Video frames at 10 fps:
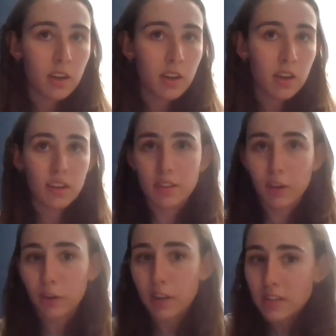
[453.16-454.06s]
Like
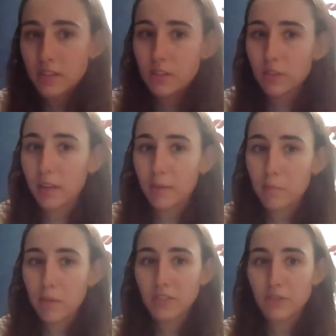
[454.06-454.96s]
the art history
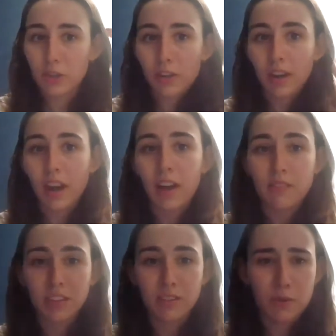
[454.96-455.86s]
major,
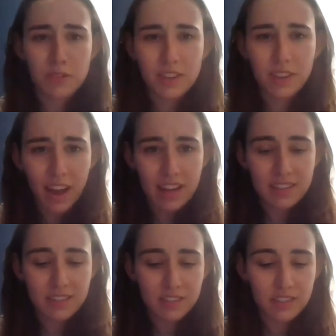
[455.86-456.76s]
having those
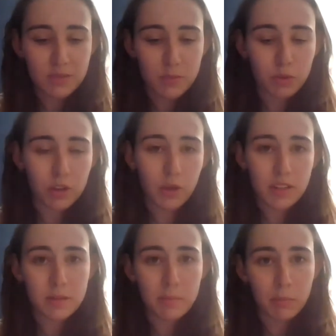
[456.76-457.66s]
classes where you
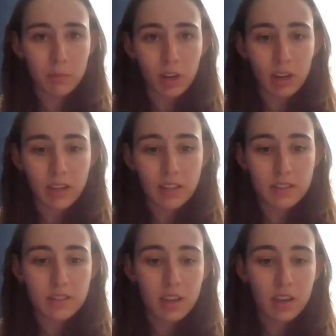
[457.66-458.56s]
had to
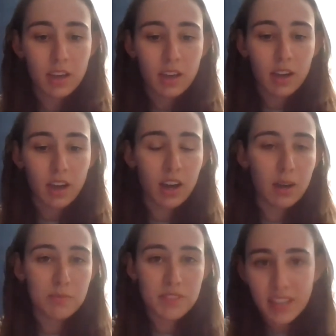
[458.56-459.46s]
memorize
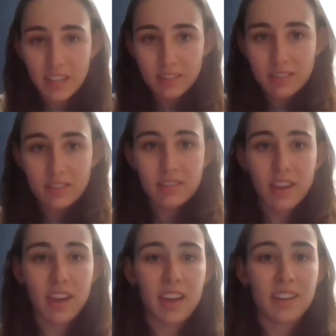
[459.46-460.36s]
dates
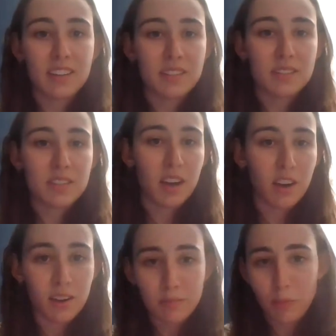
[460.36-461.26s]
and
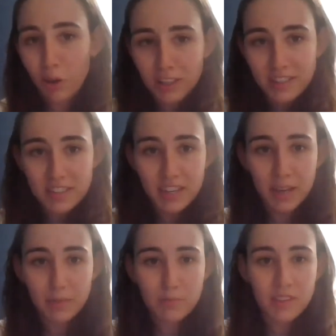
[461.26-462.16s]
artist
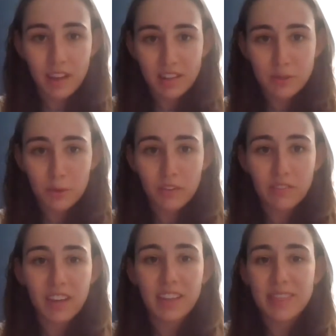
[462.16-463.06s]
names and that sort of
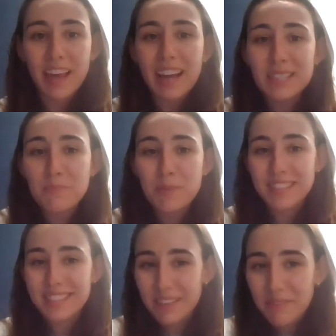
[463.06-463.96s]
thing, that
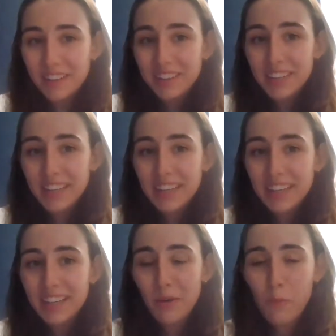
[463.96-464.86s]

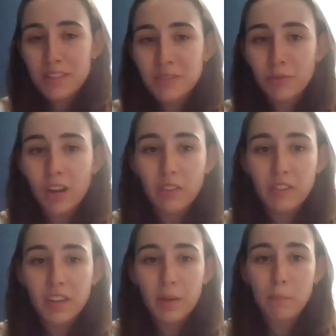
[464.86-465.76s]
specifically wasn't
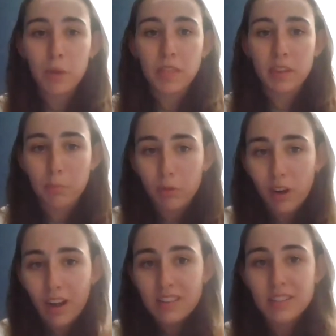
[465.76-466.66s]
relevant, but the
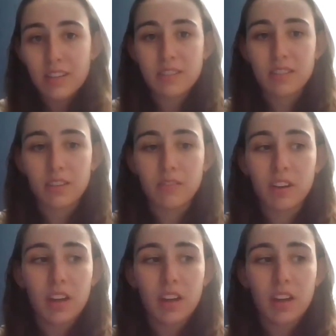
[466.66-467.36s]
process of